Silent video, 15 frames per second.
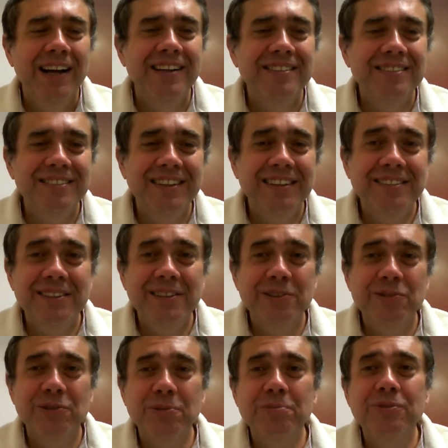center
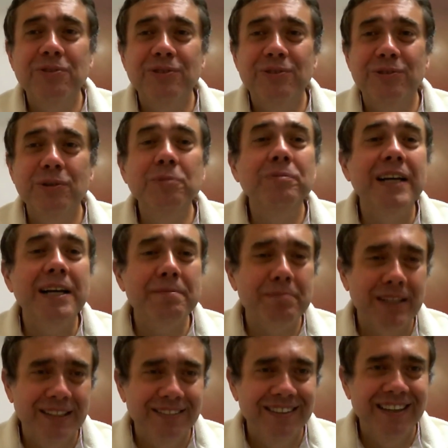Zoom them.